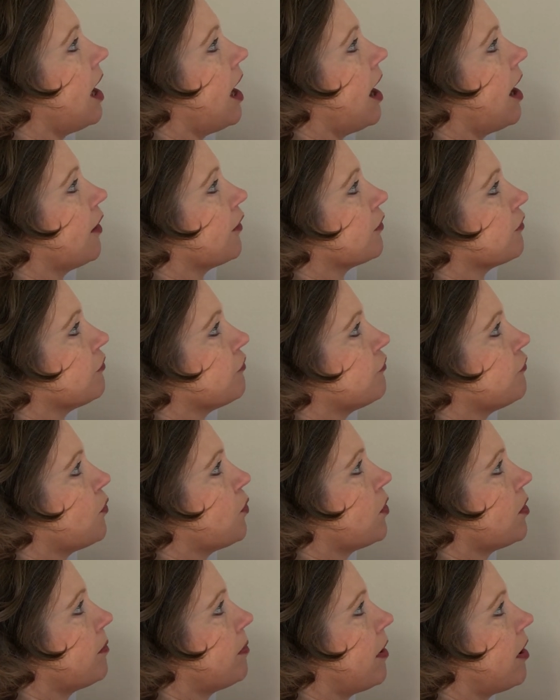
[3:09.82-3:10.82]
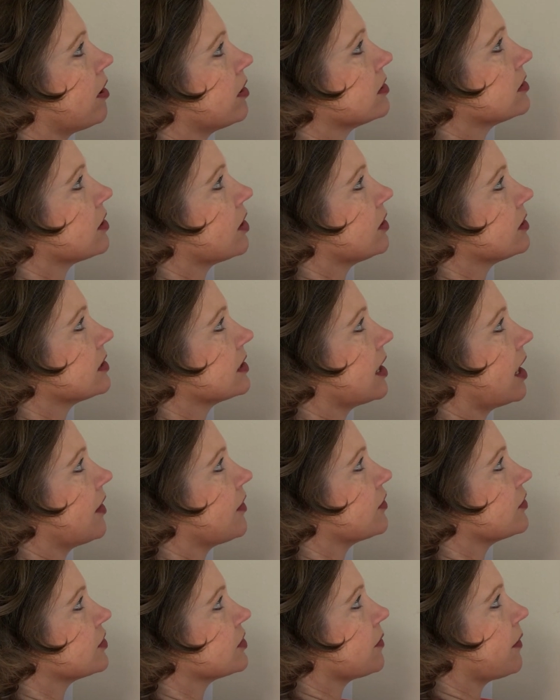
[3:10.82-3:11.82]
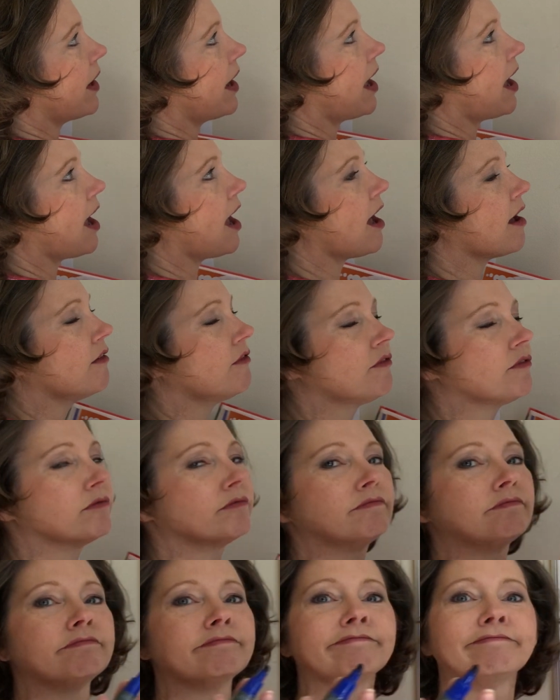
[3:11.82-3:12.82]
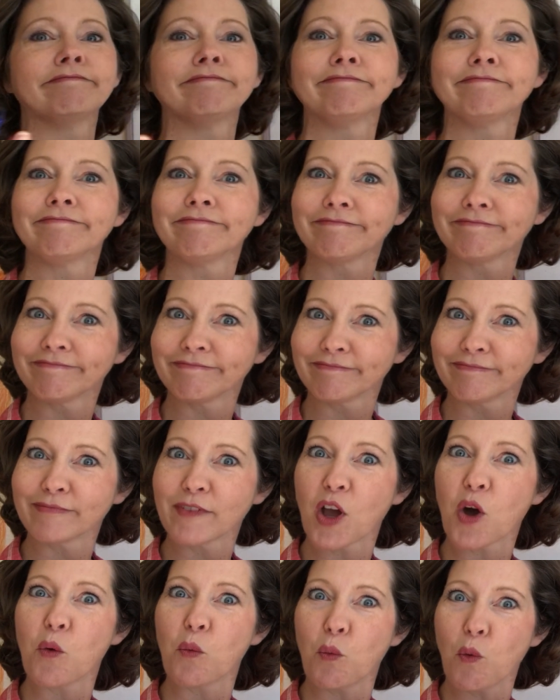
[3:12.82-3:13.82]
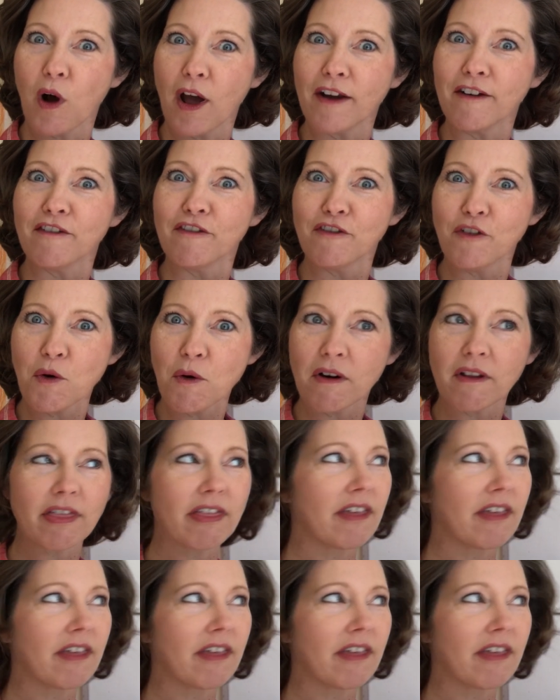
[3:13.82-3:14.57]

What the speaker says: out of 4 parts altogether, so I have 1/4,